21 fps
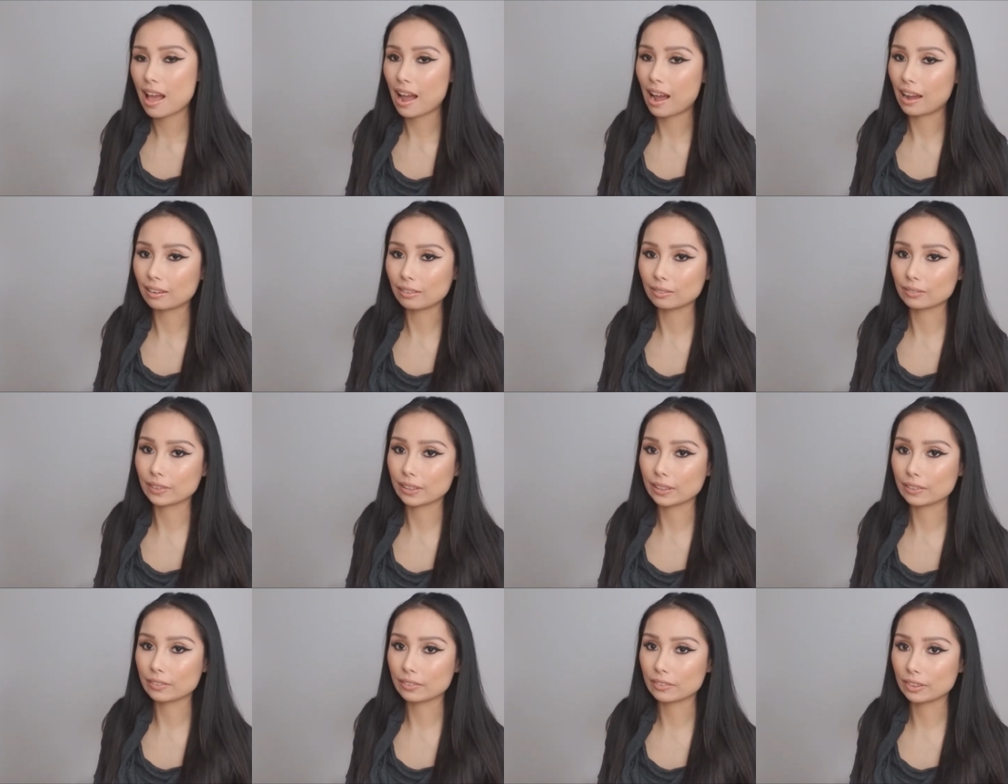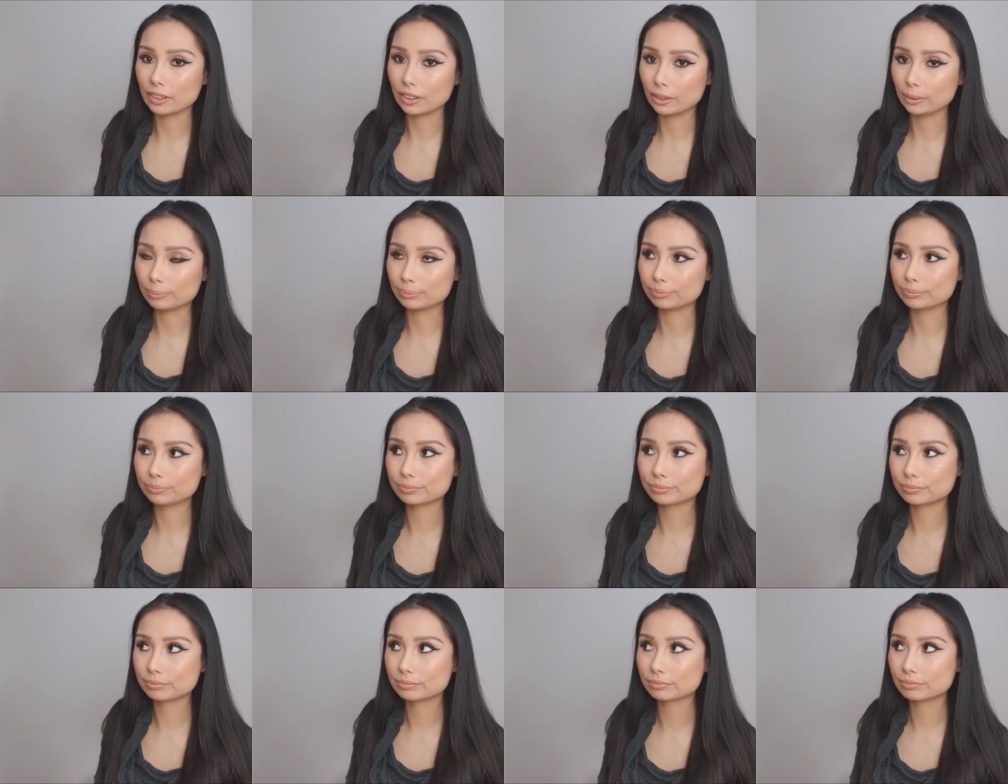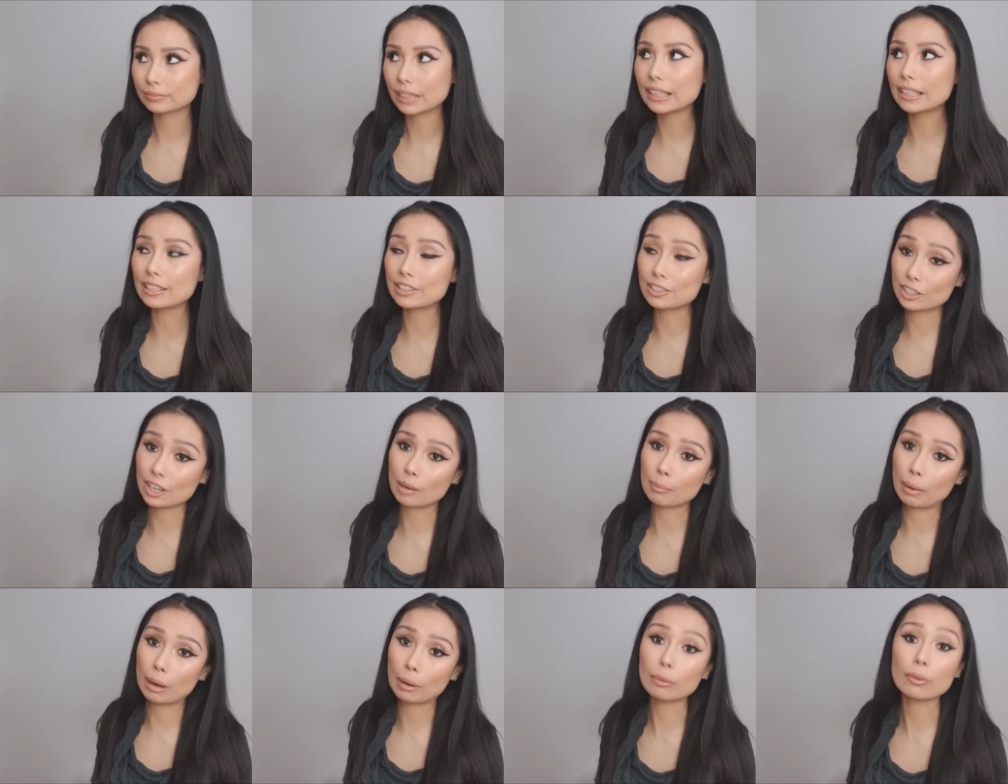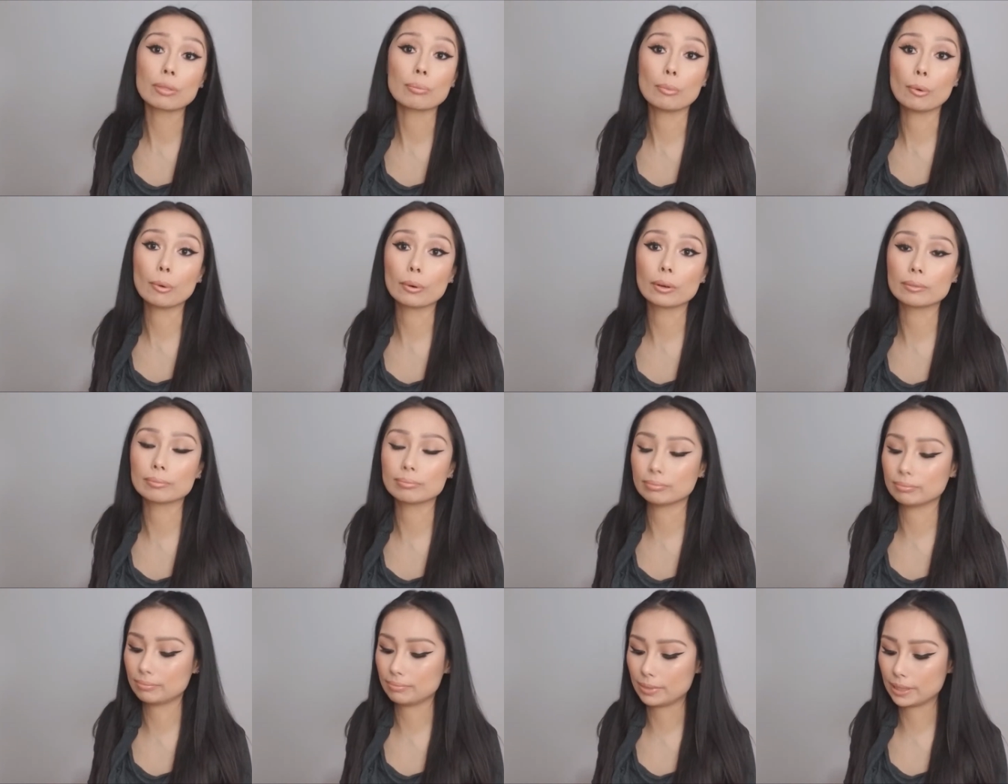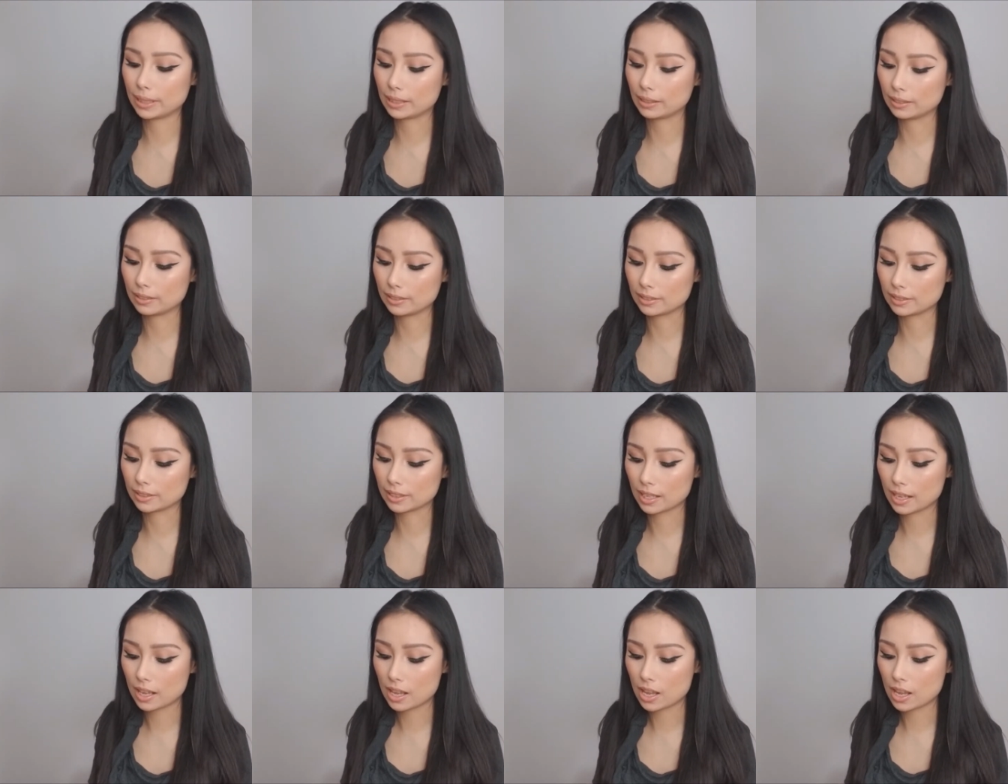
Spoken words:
I don't think they need to come out with more because